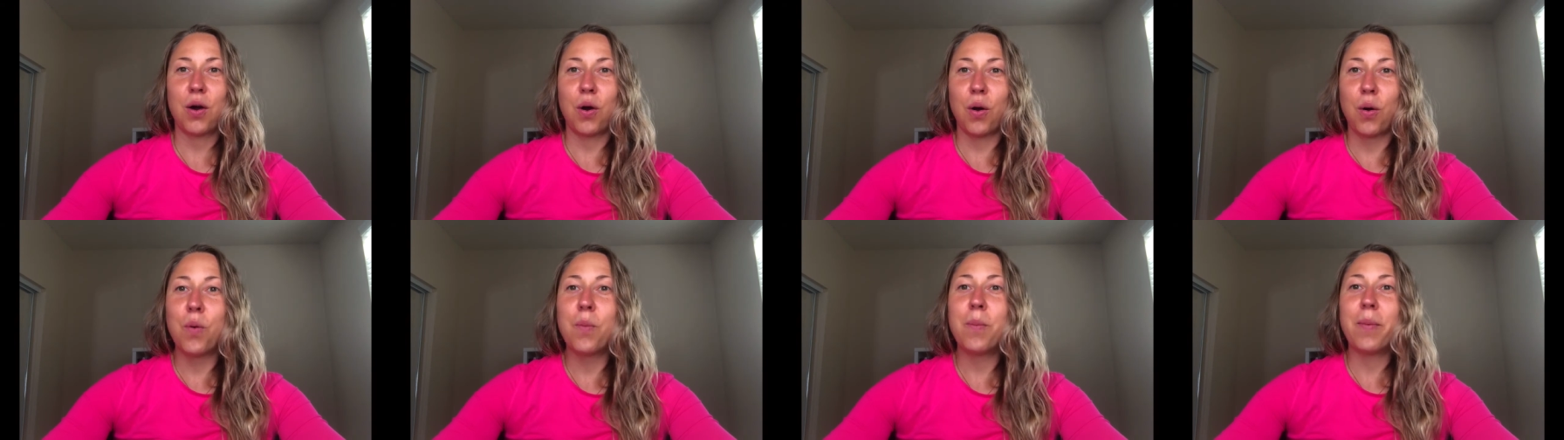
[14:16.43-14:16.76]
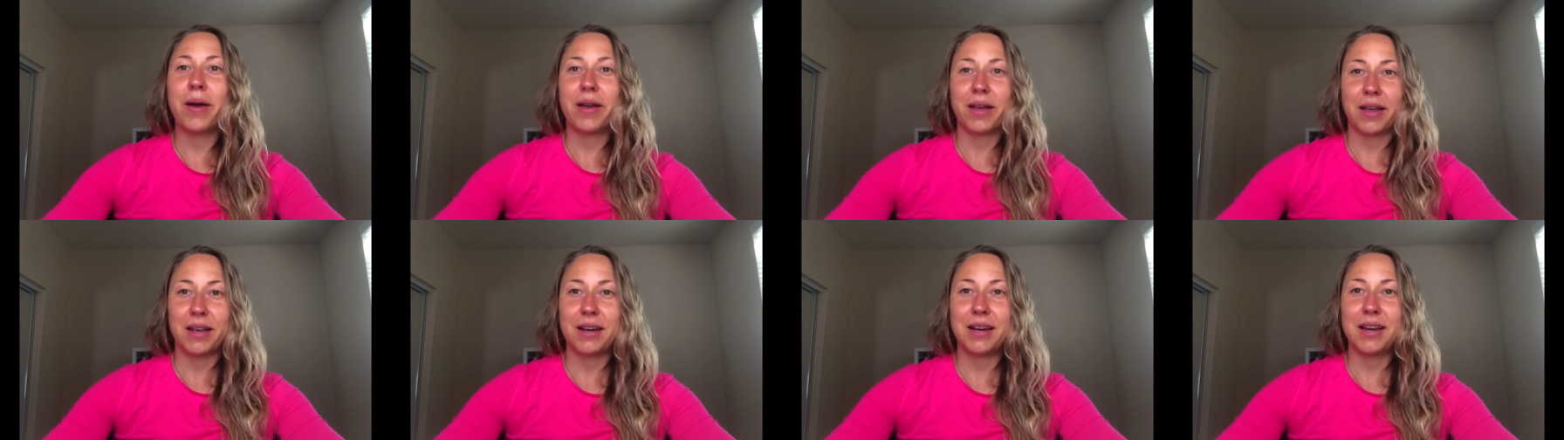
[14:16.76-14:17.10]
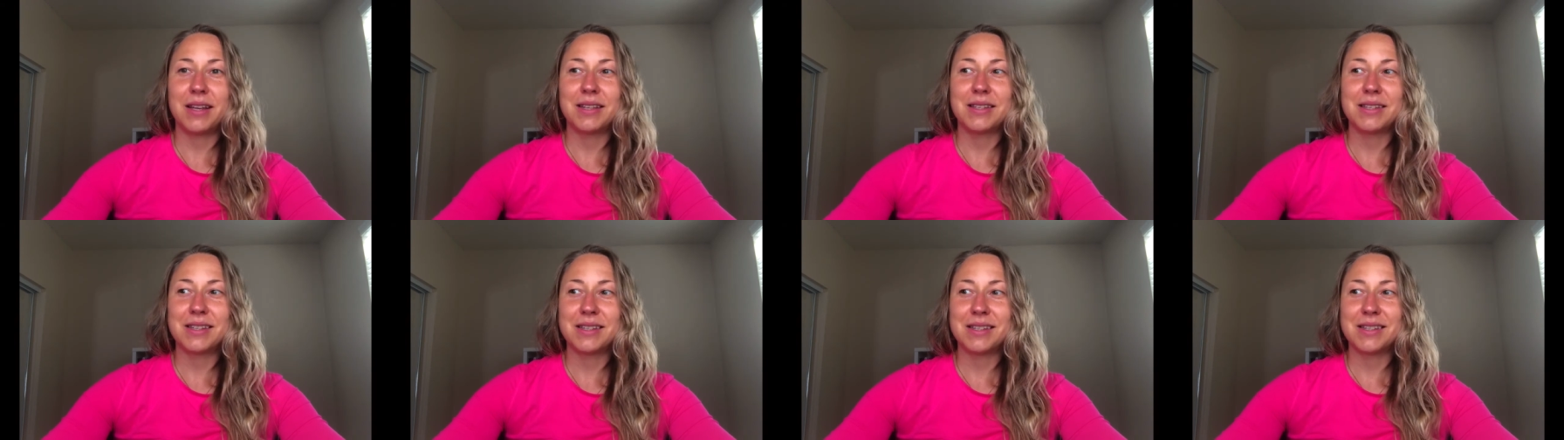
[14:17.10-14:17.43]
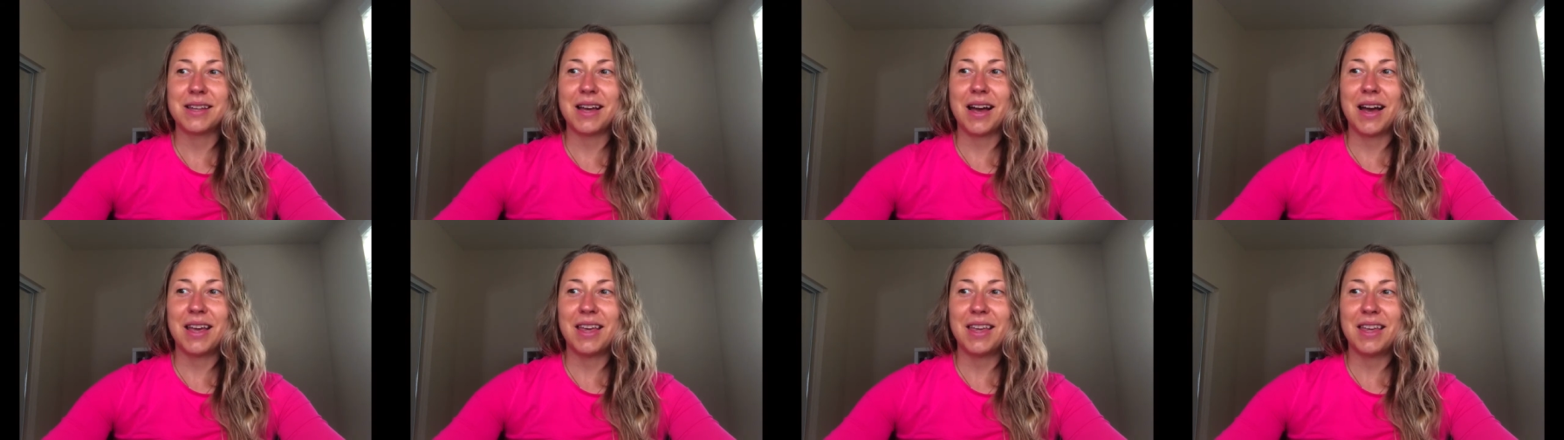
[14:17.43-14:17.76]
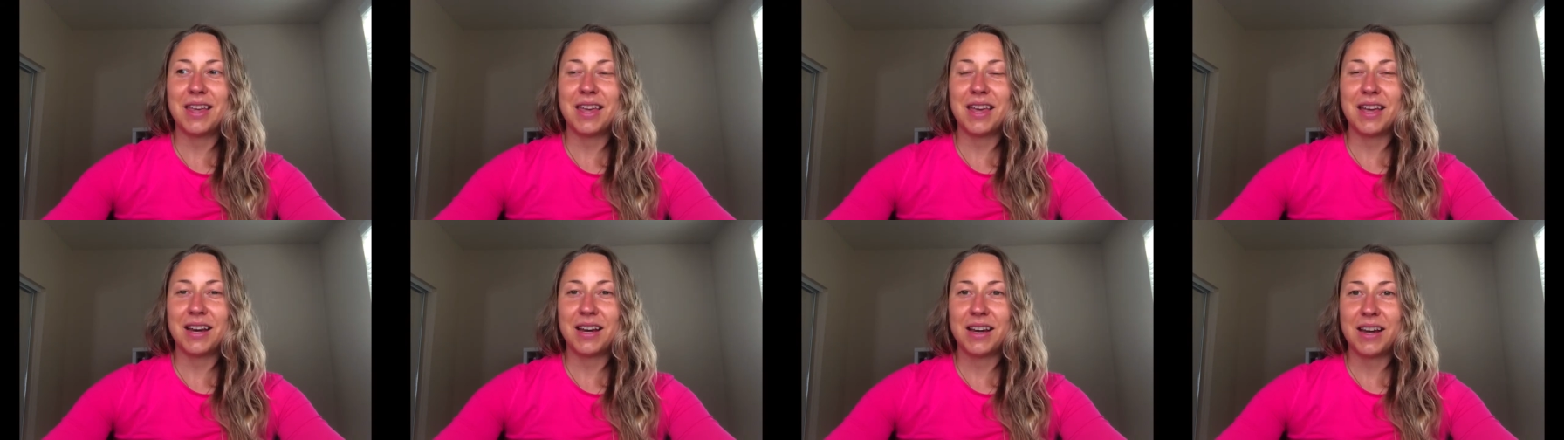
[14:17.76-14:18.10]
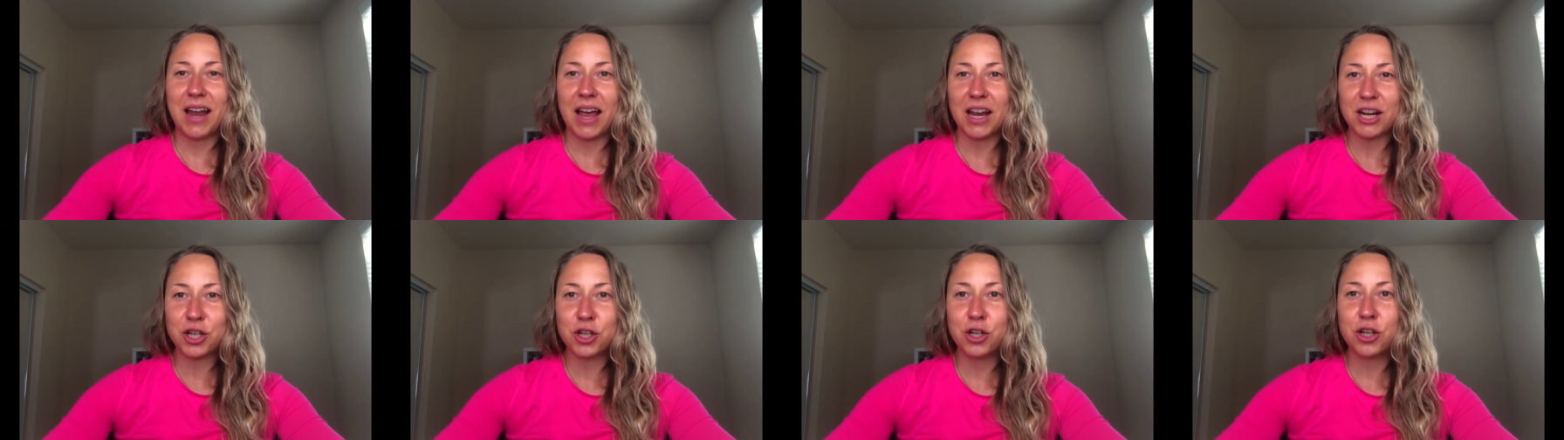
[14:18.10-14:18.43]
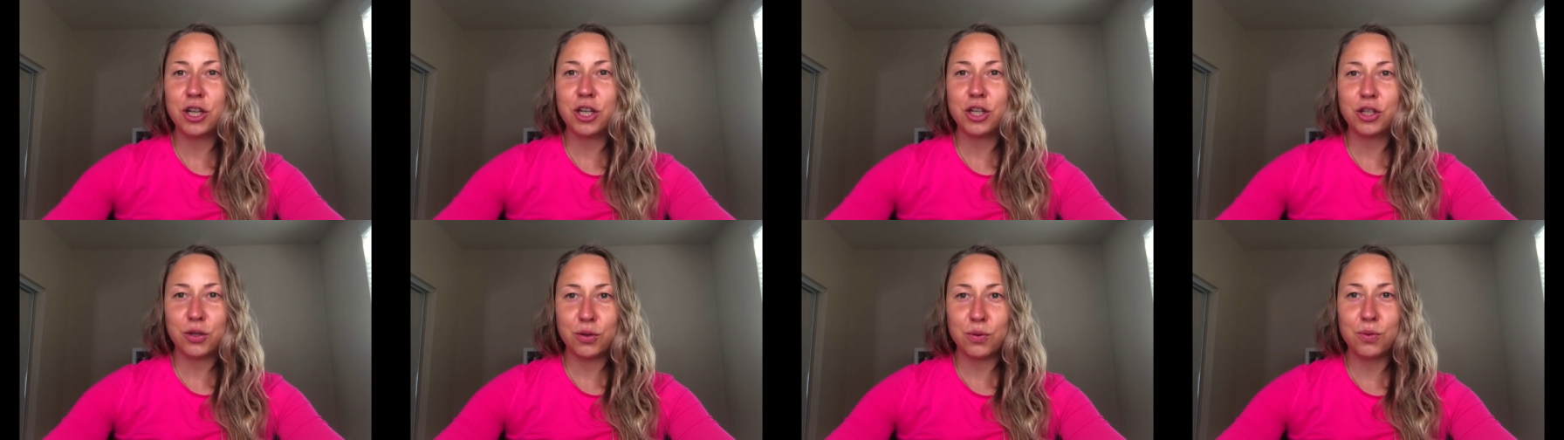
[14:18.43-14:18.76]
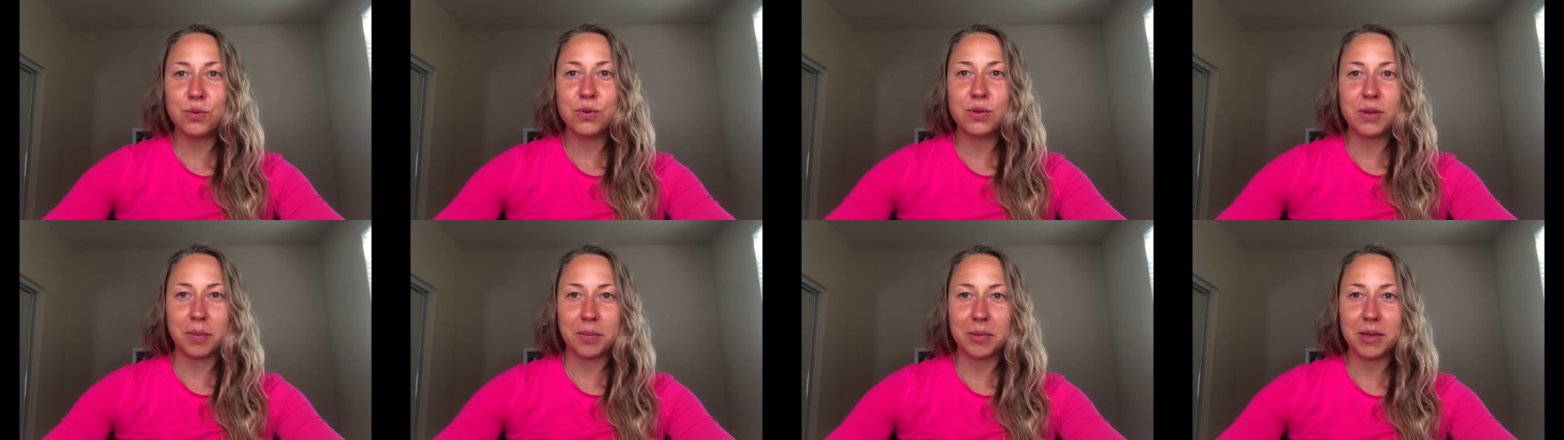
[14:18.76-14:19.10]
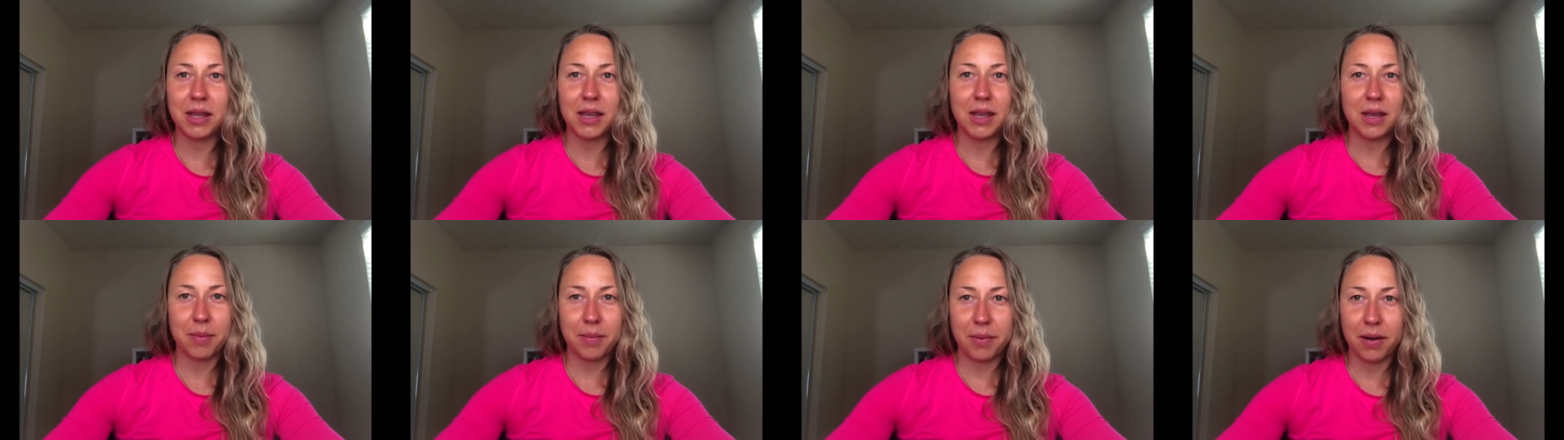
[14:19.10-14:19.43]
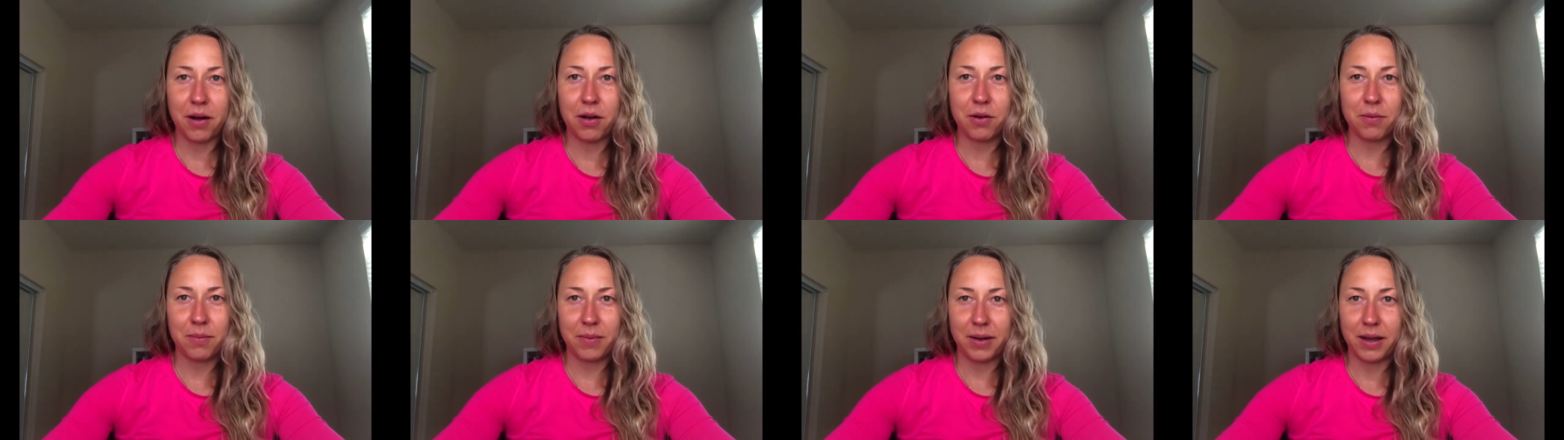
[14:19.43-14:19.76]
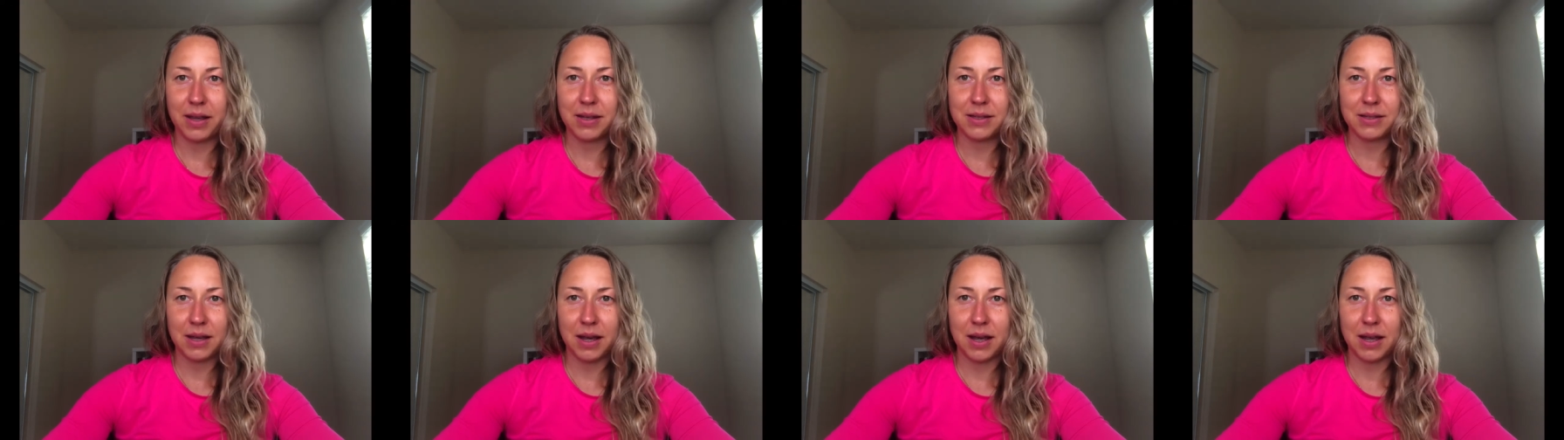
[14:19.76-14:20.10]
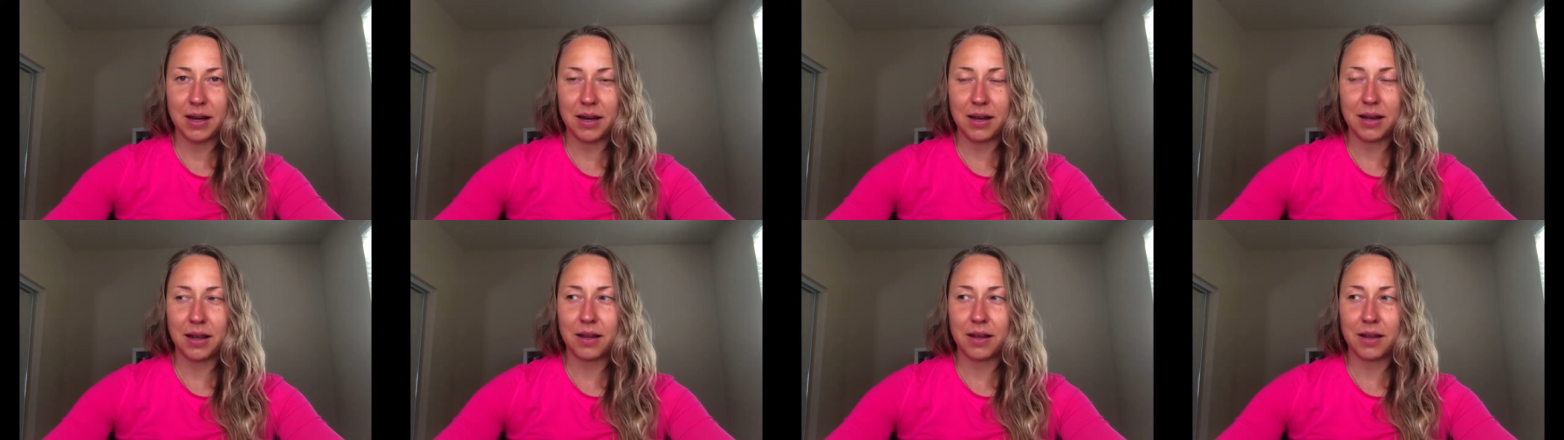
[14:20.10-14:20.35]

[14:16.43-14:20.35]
oh my goodness, I can actually do something about my anxiety.